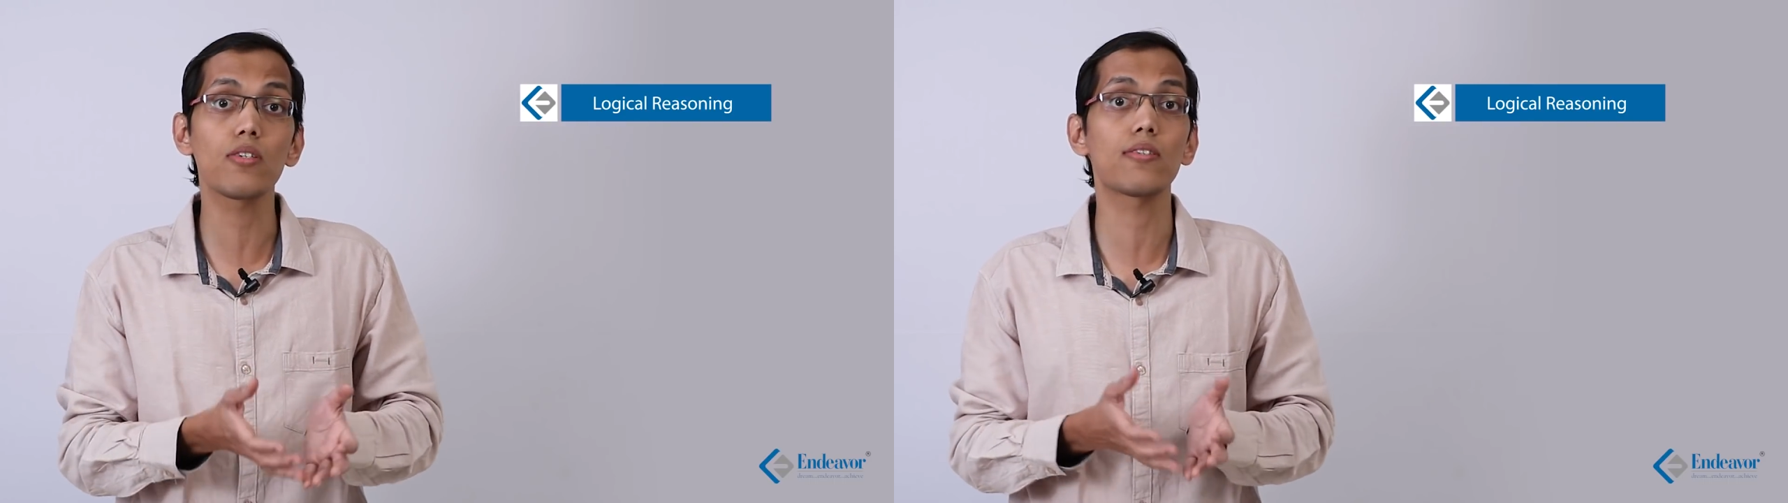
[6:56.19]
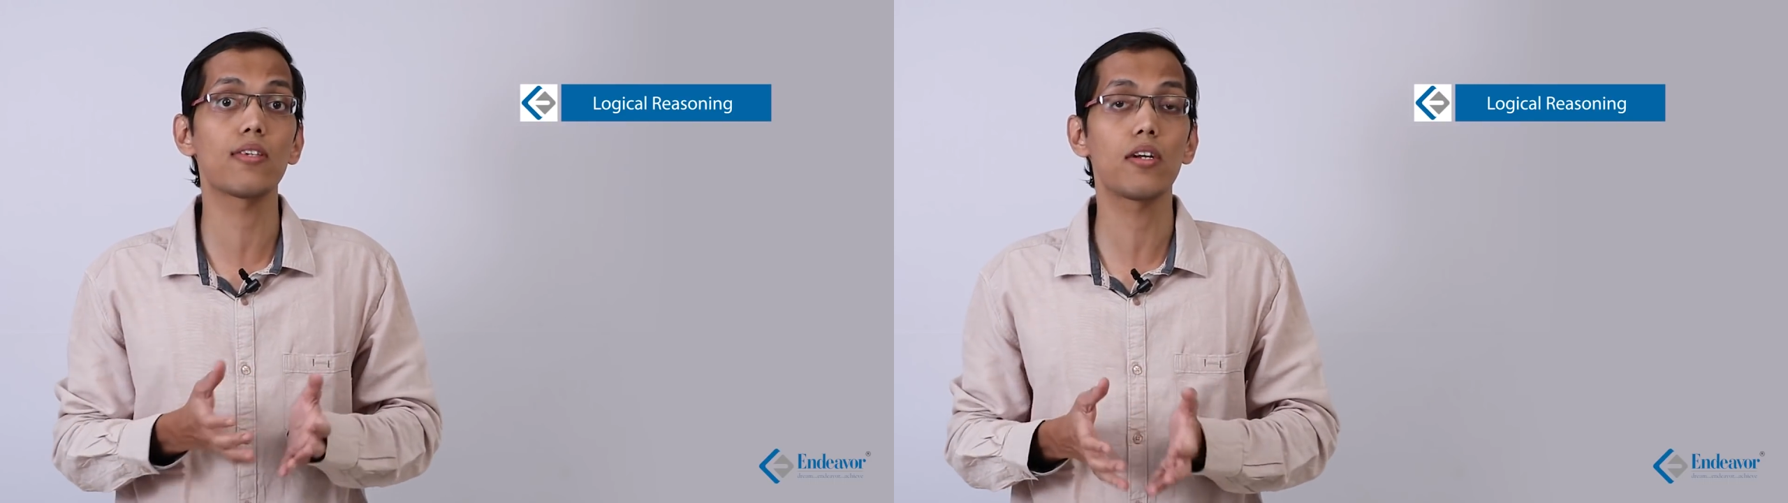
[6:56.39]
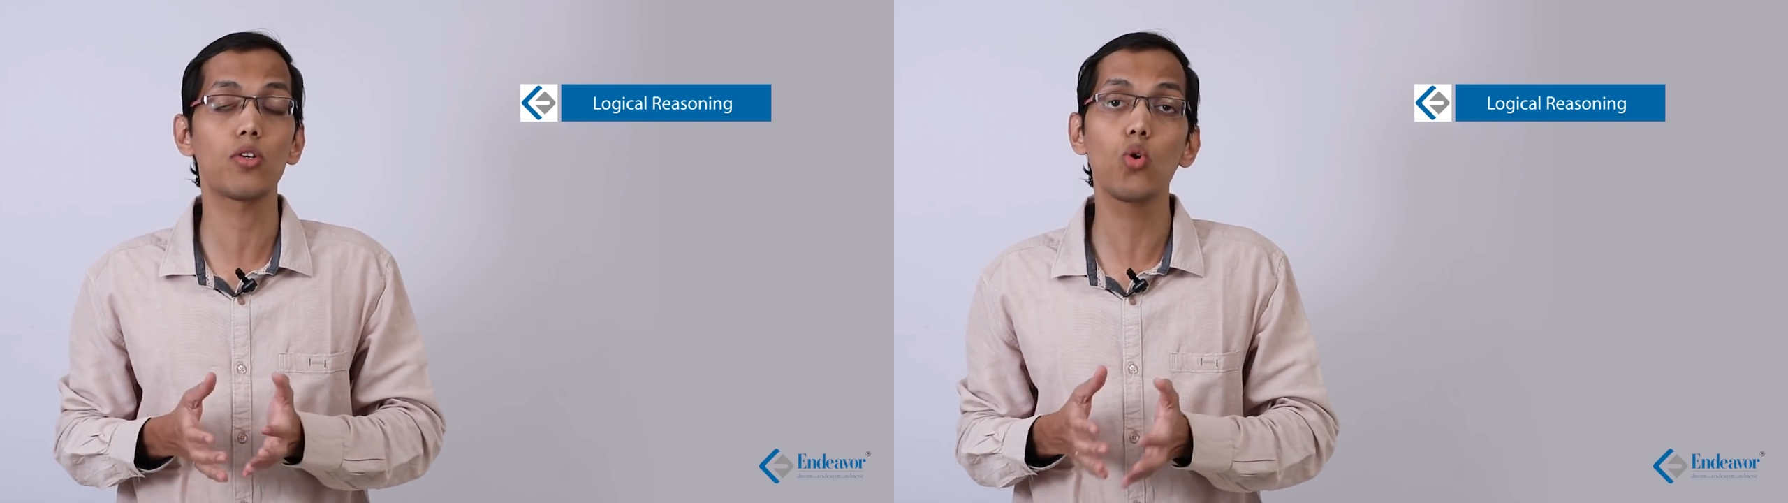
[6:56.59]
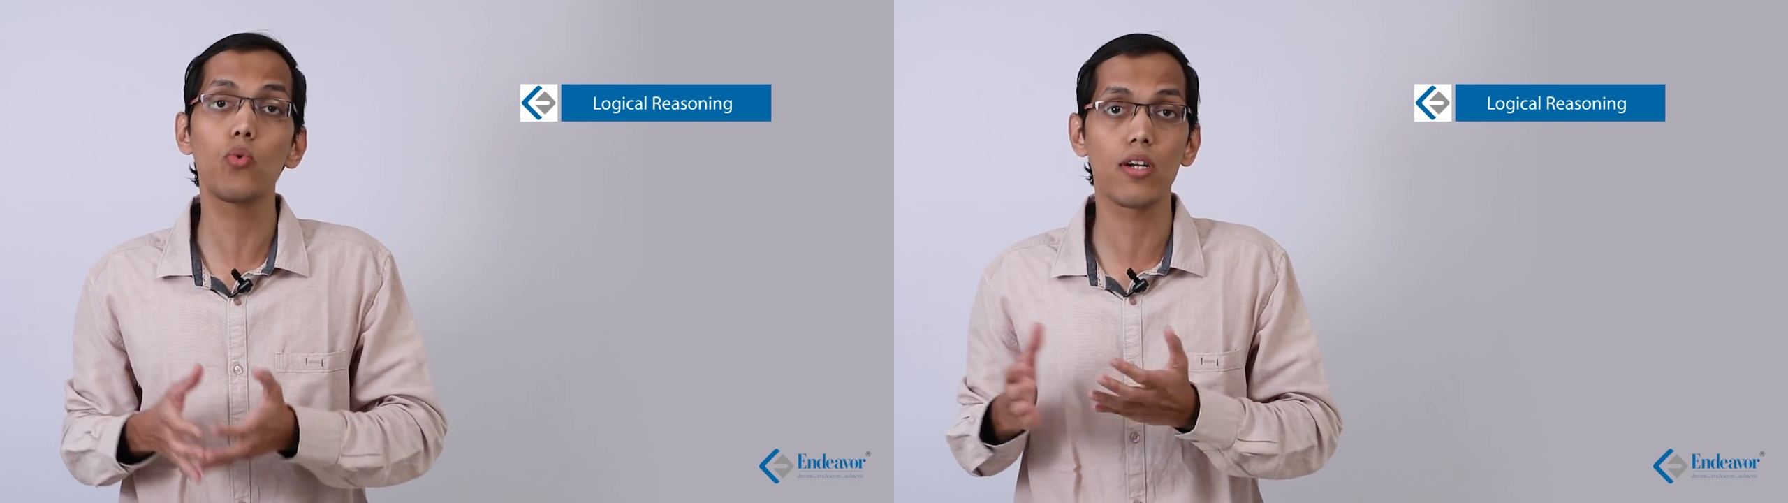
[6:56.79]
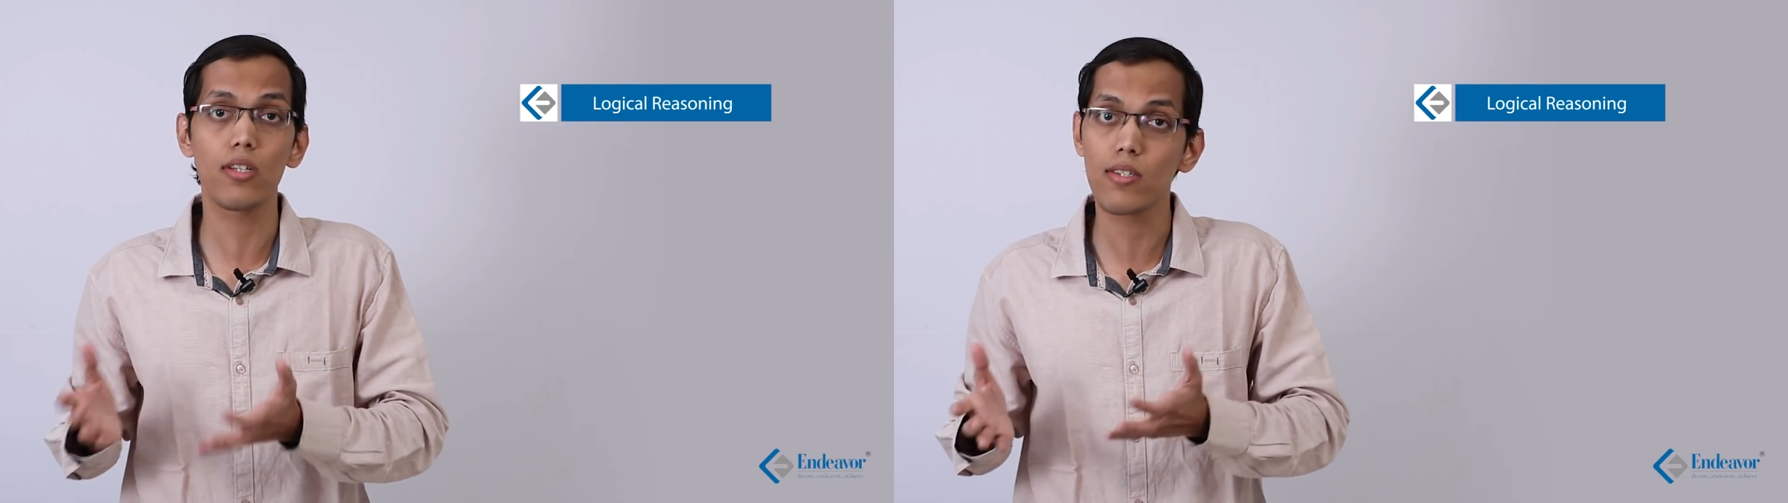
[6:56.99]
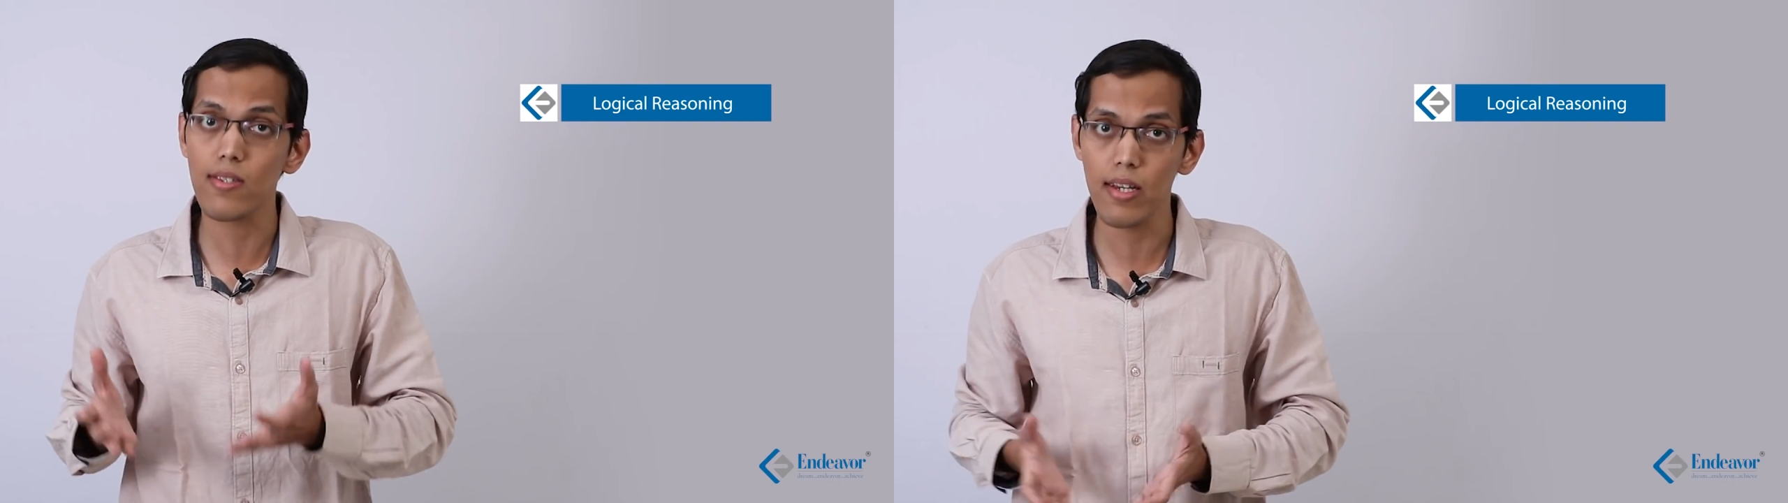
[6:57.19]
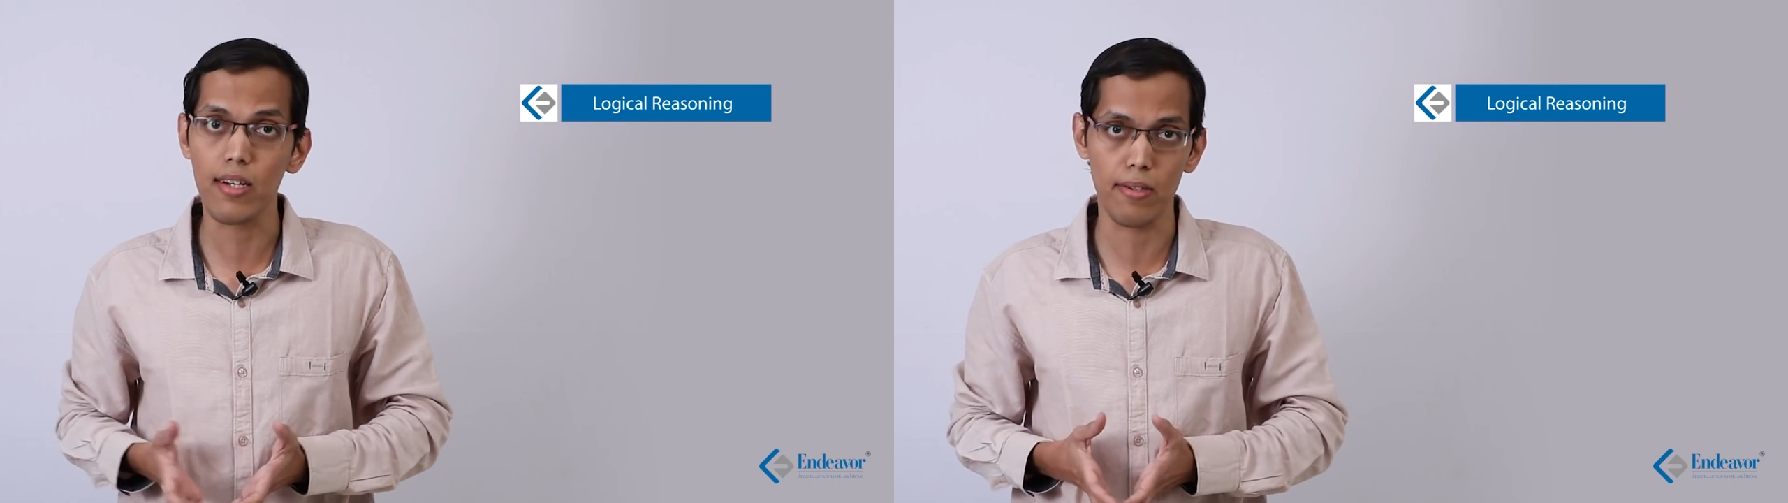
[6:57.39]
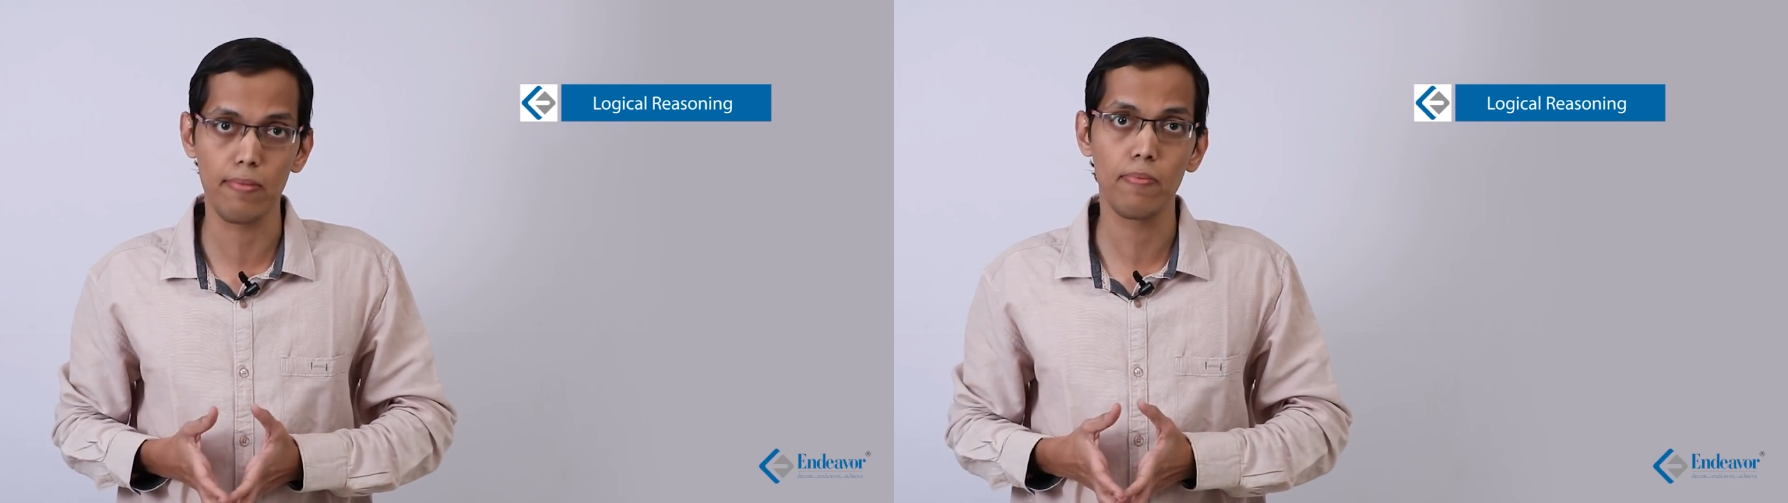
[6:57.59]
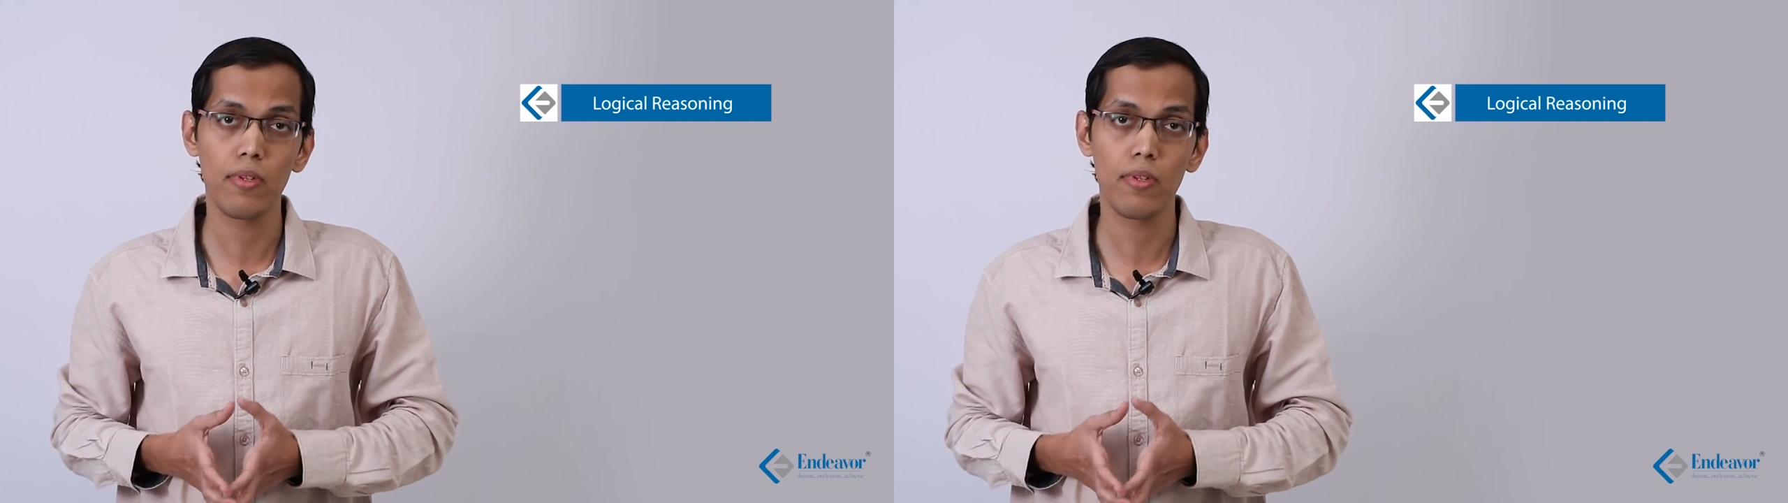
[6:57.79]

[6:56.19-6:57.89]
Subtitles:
a set over another set.